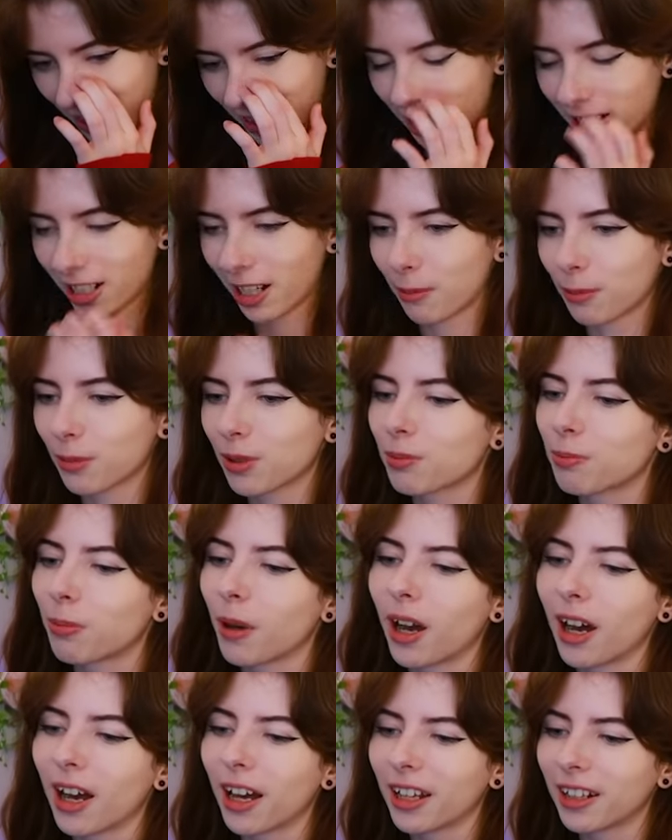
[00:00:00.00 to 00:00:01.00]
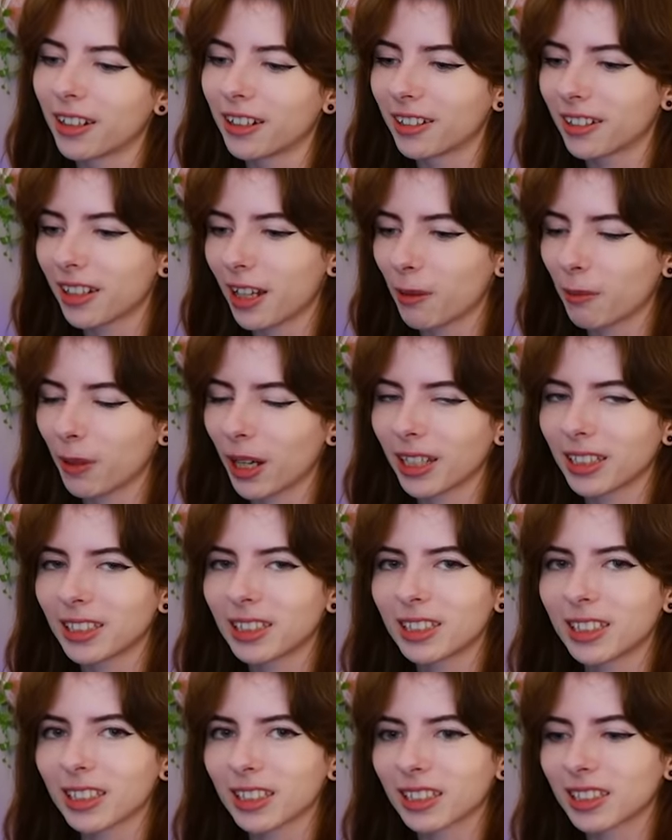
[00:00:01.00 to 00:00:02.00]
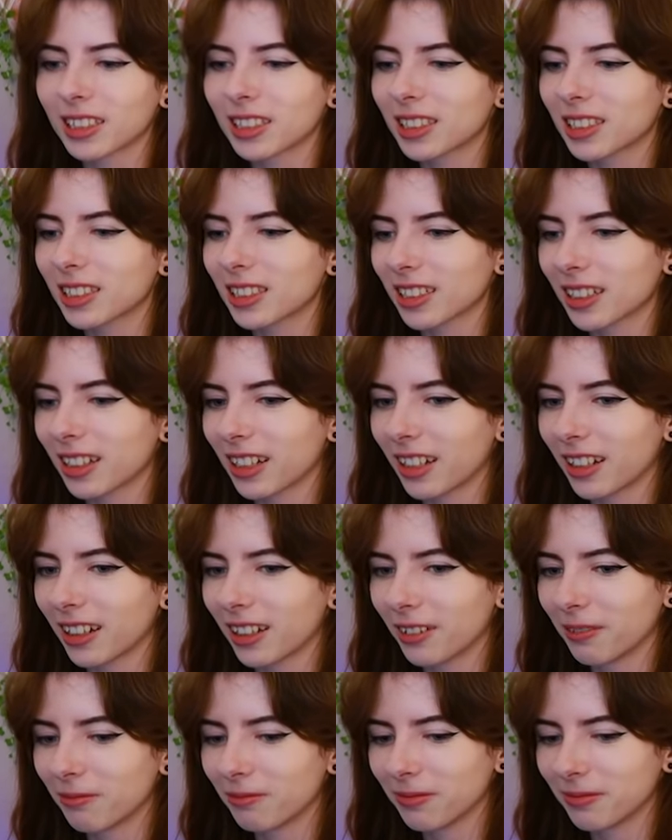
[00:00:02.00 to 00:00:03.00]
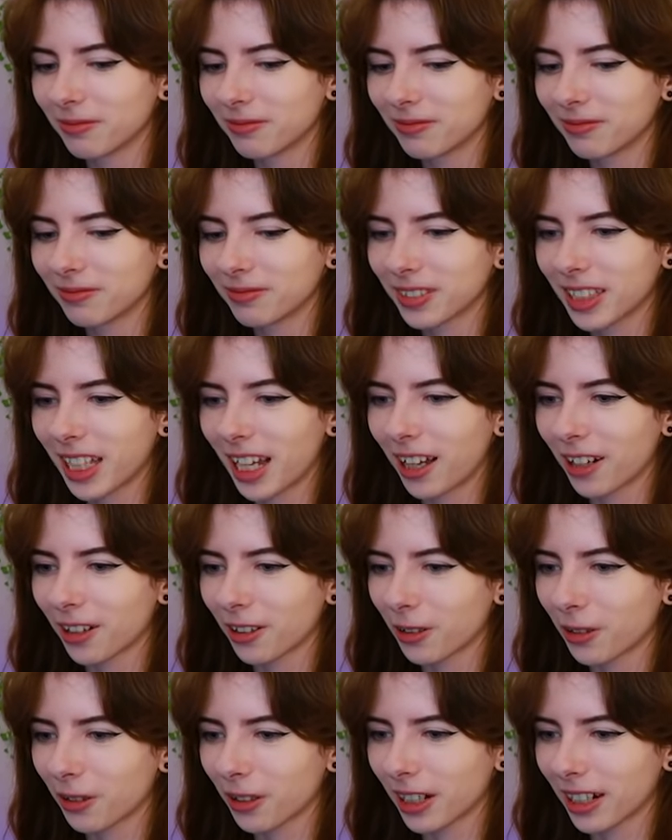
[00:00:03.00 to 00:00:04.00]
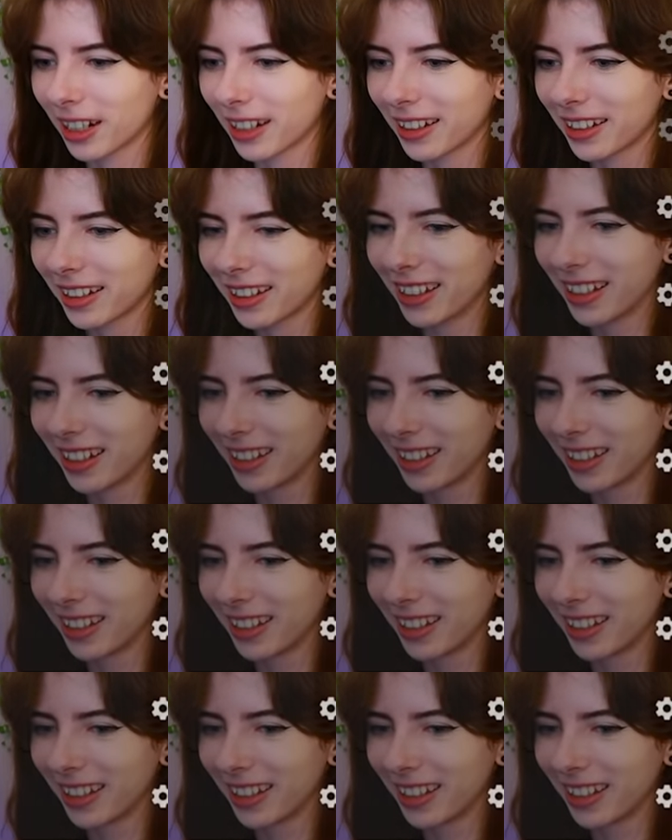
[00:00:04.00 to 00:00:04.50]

James Bond M I six um, category.